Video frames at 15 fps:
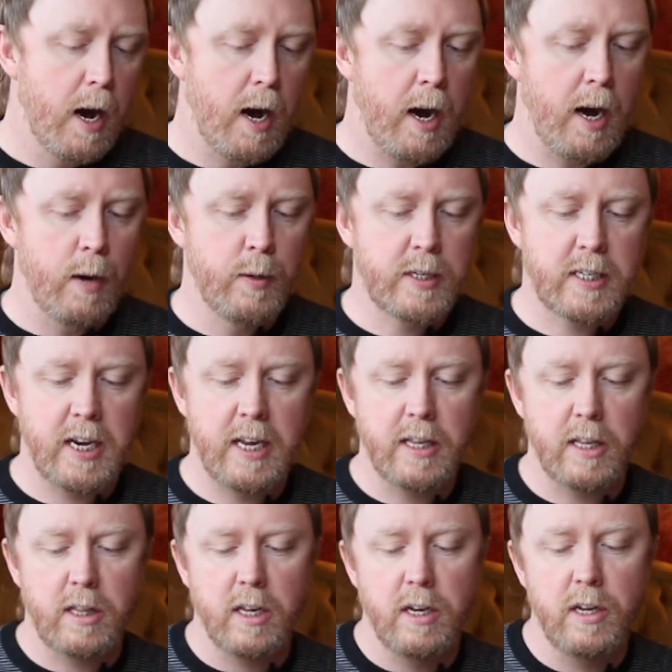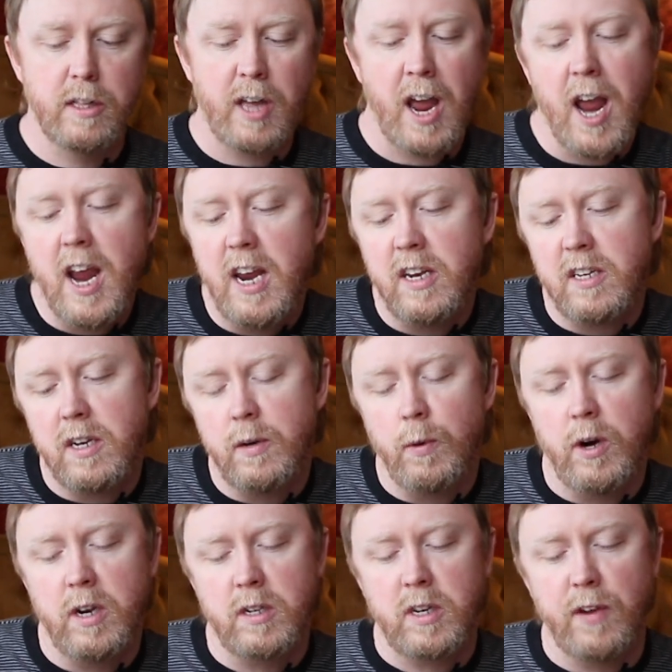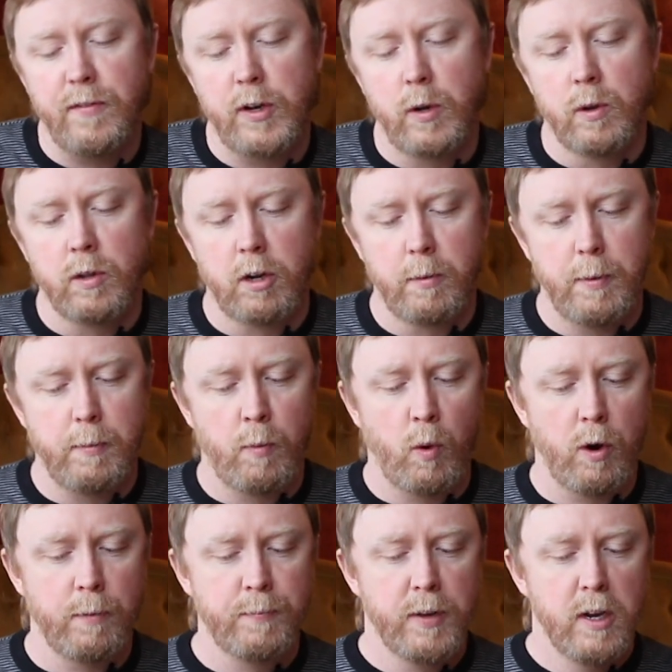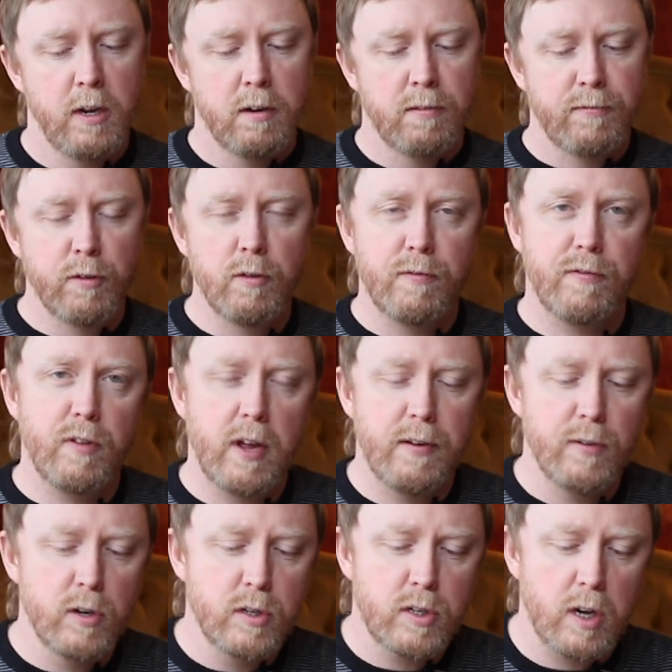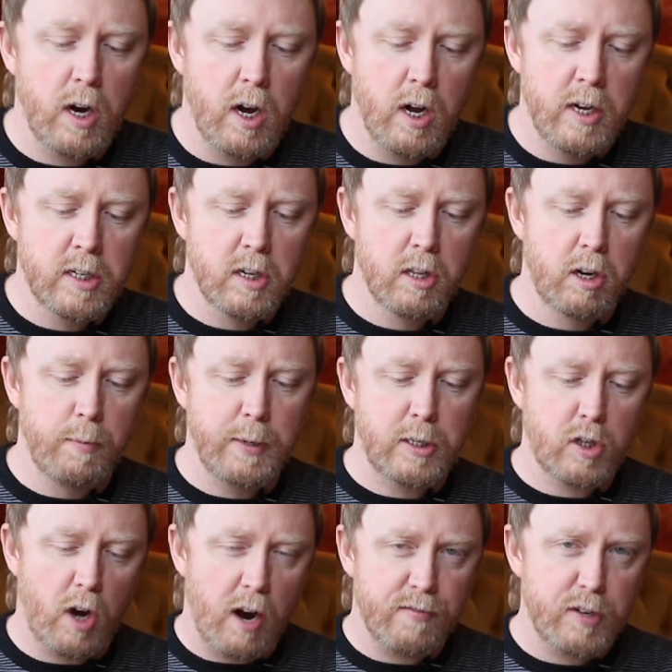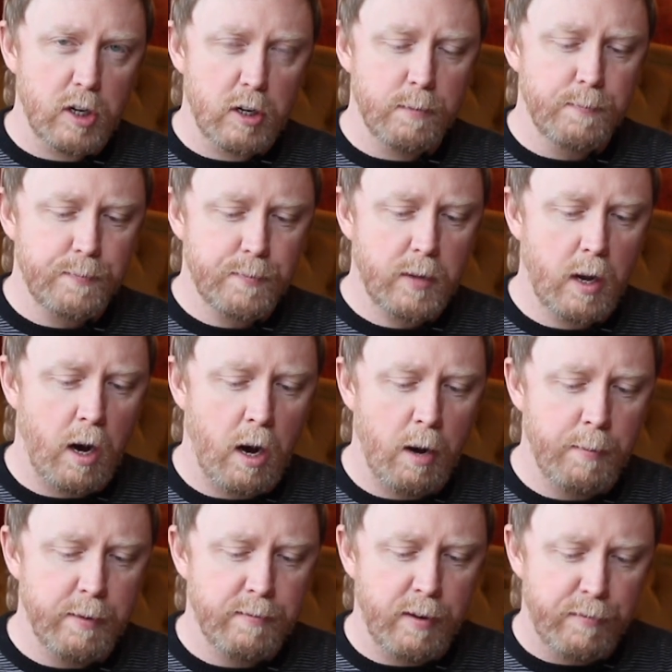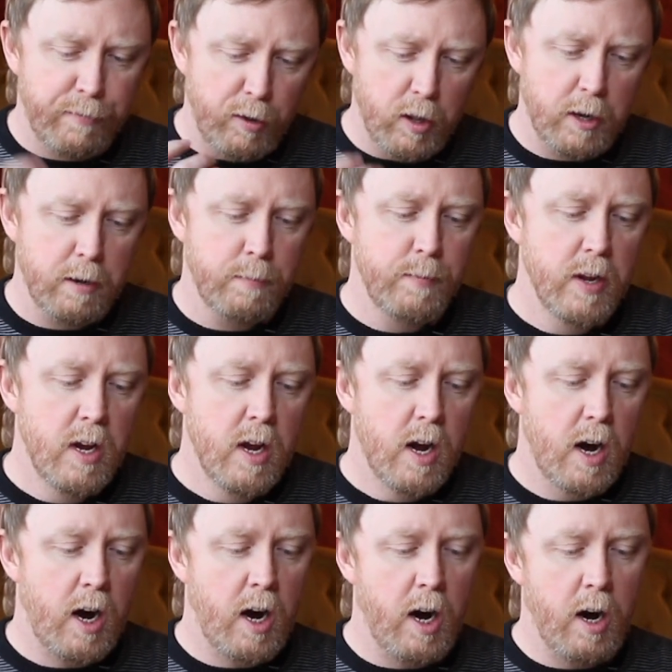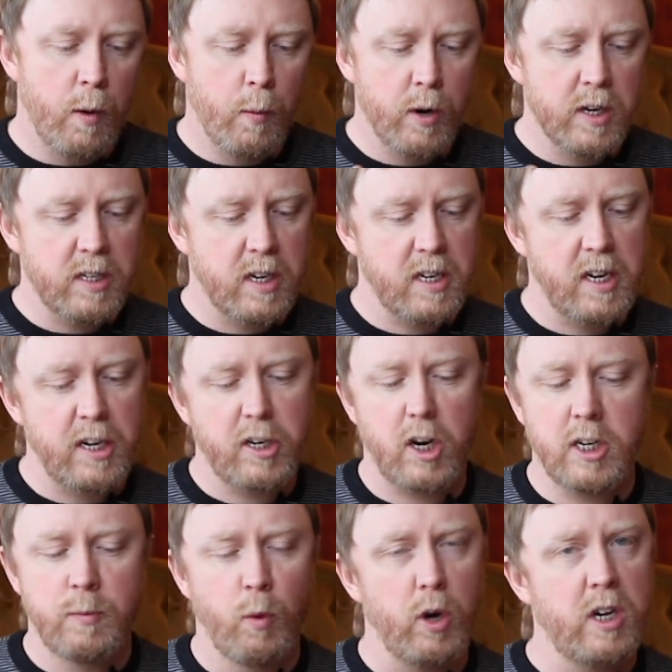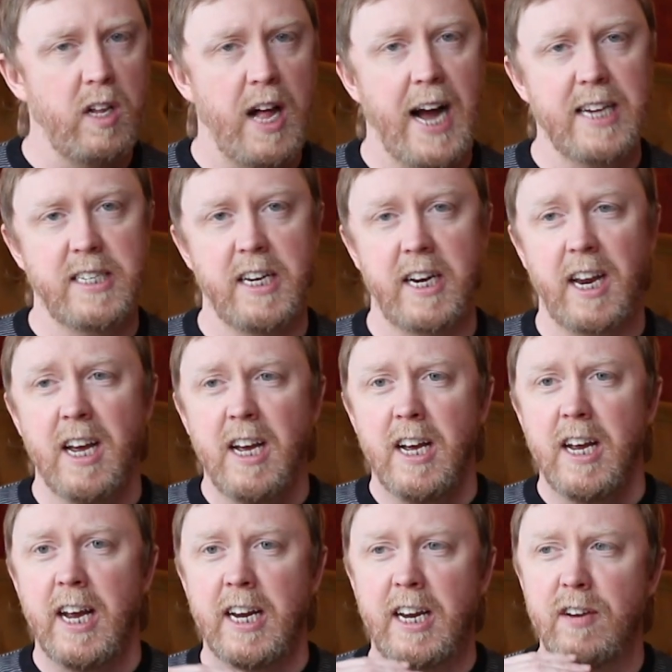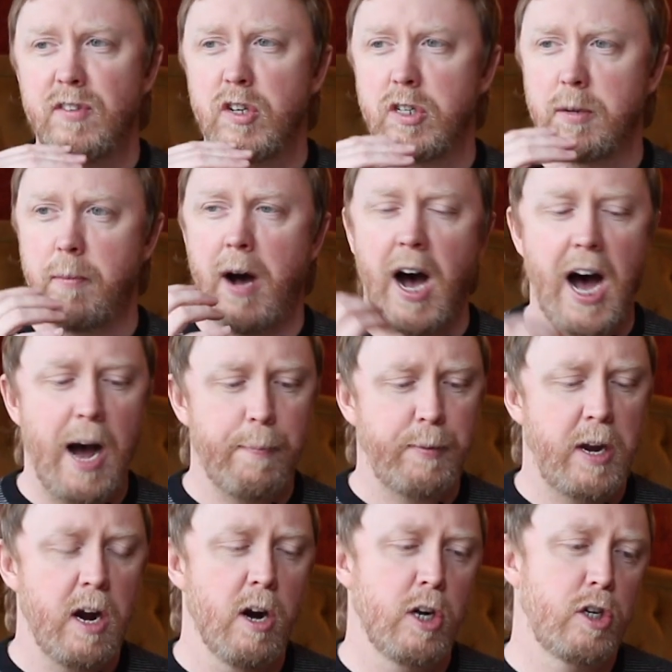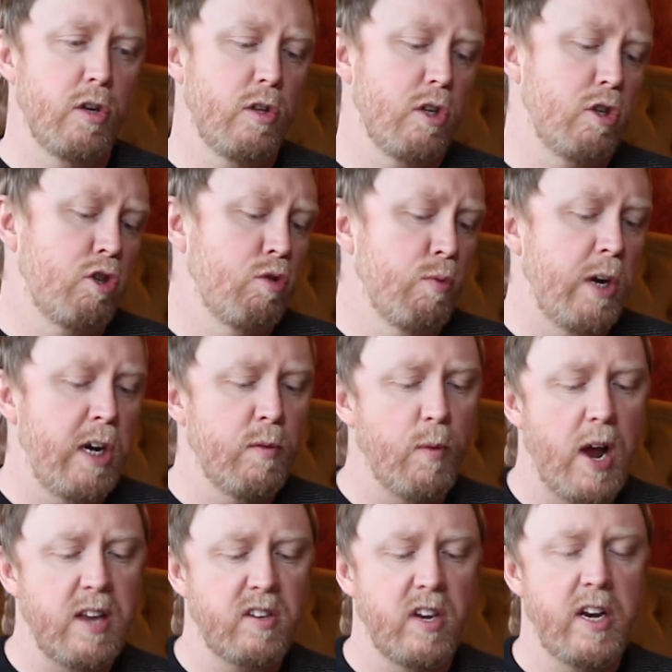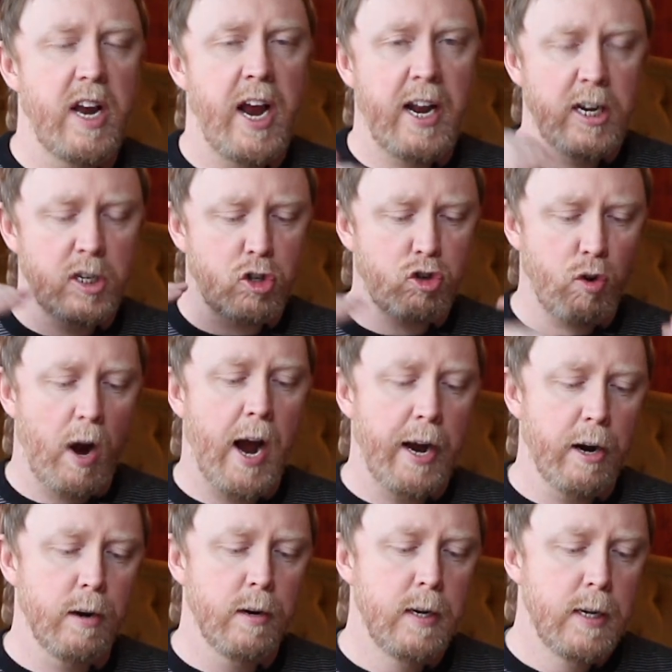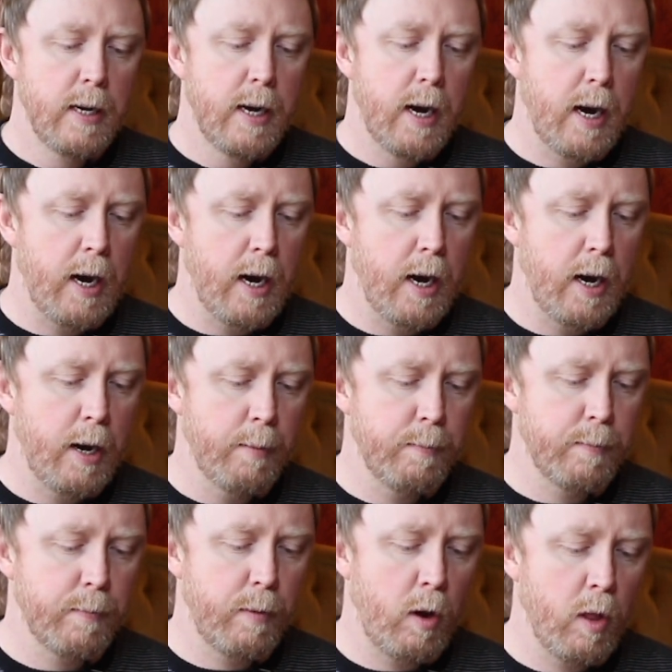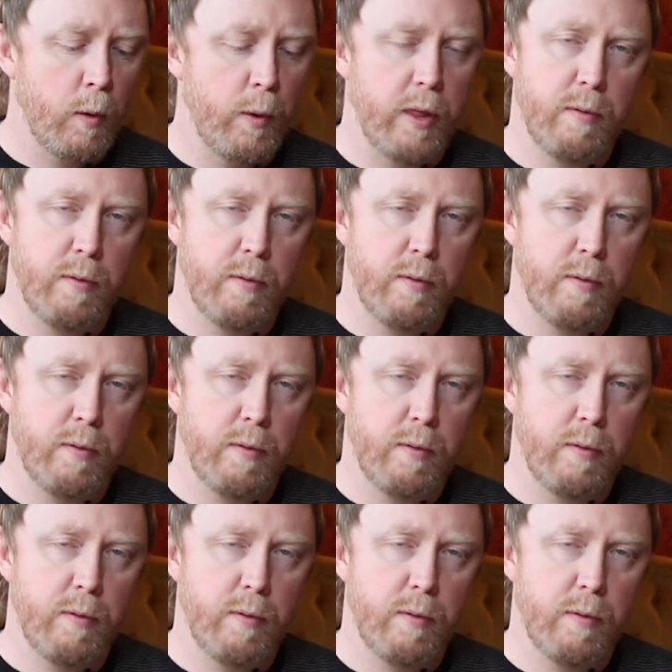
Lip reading: I would say that the hazy one is giving you a little bit more fruit flavors. It's a little bit softer and fuller, whereas the Snake Dog's more classic. It gives you some hop character, the green resin, and it's drier all the way